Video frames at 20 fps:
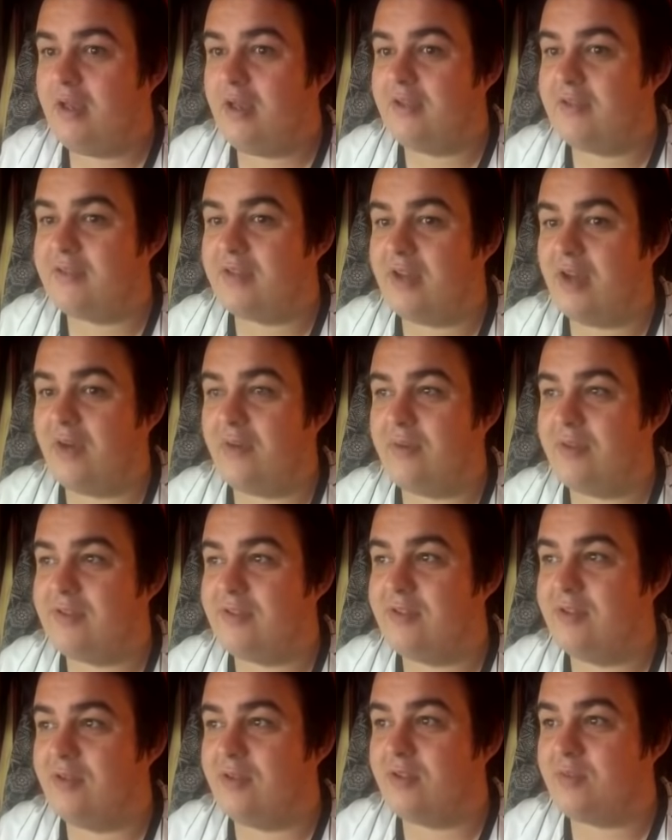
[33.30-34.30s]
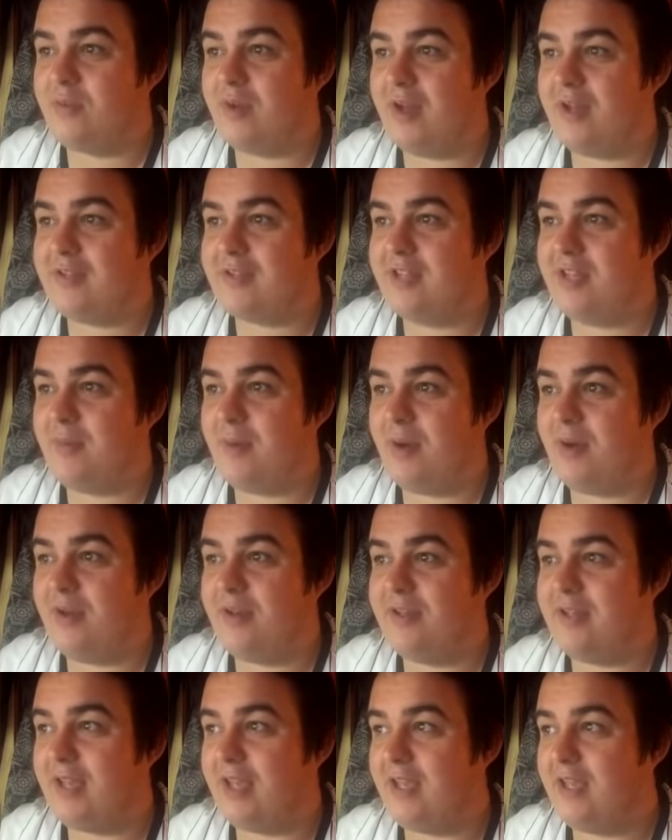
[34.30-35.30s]
Let's go. Let's do this. We're asking him out on
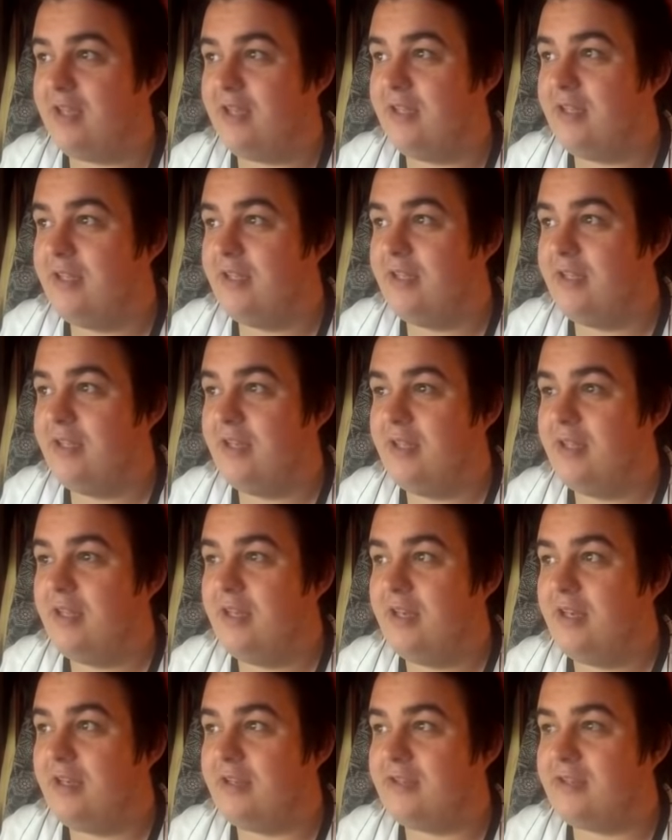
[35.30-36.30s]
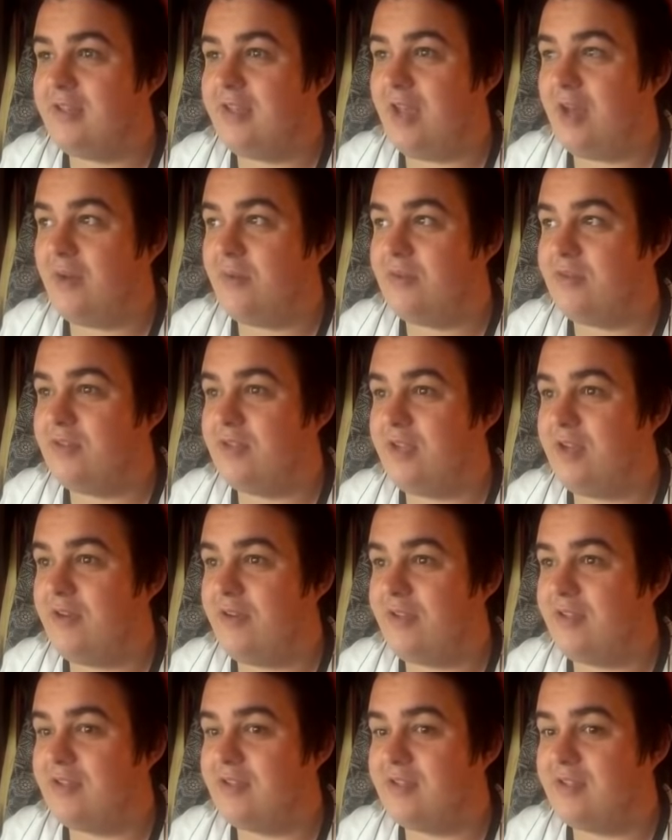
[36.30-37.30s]
a date. Let's see how
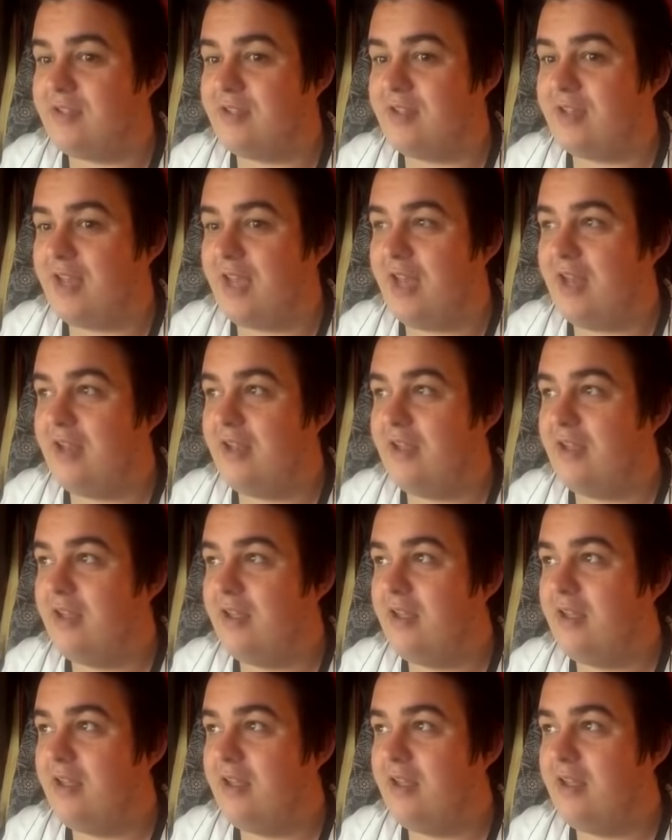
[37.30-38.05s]
serious this can get.